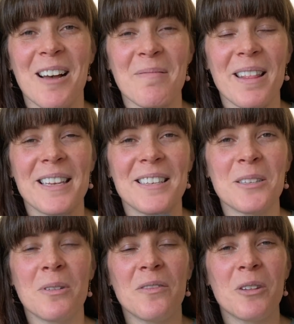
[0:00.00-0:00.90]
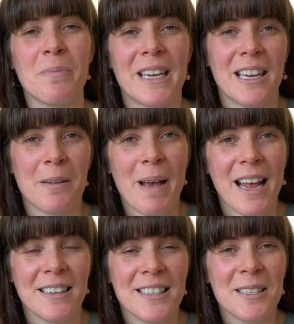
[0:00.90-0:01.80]
This is one of the beginner
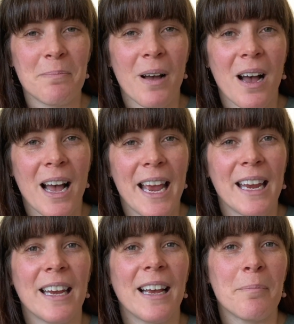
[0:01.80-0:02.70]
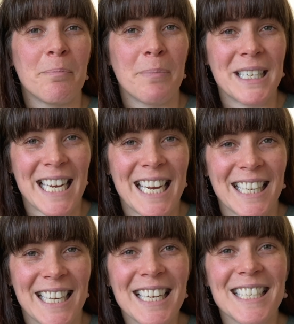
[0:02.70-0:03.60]
patterns by Petite
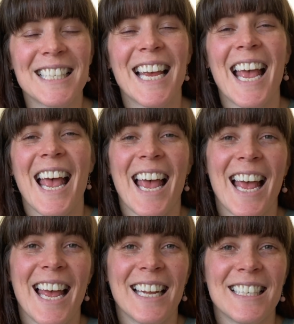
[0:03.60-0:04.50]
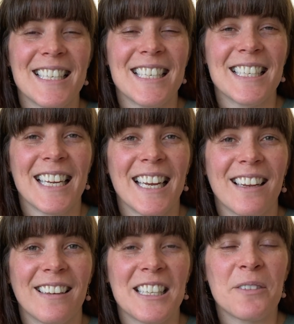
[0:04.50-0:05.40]
Knit, and
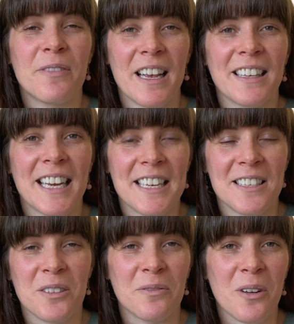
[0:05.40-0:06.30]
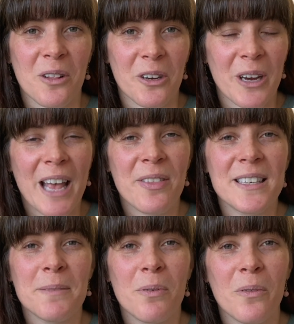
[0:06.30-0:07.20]
it's fairly easy to follow. At
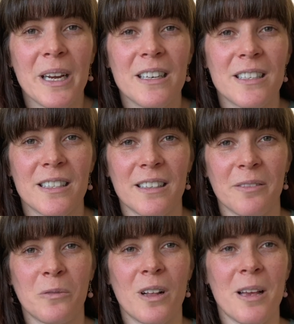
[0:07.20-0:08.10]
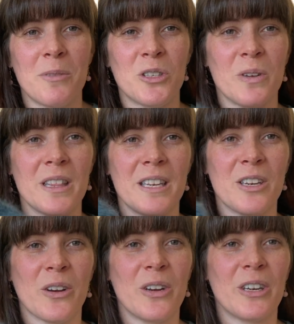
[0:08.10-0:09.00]
this point, while I'm doing the
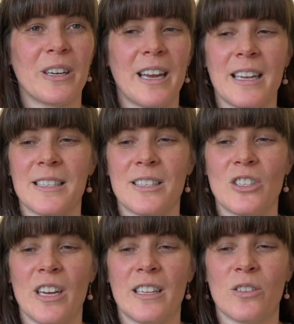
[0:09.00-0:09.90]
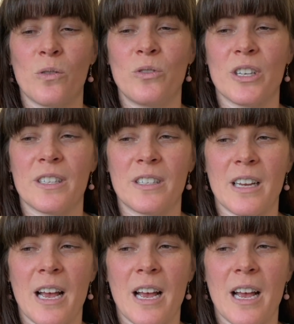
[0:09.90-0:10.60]
yoke, it's all just